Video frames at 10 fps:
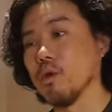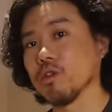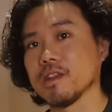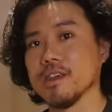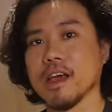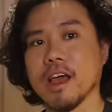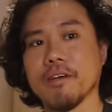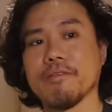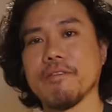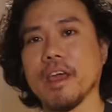mostly
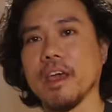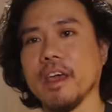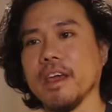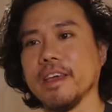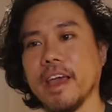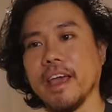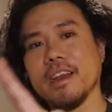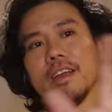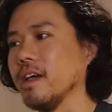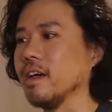have a
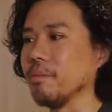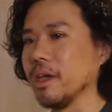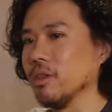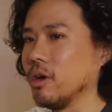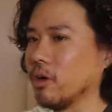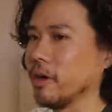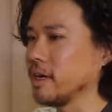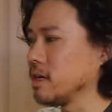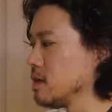gate and a main door, right?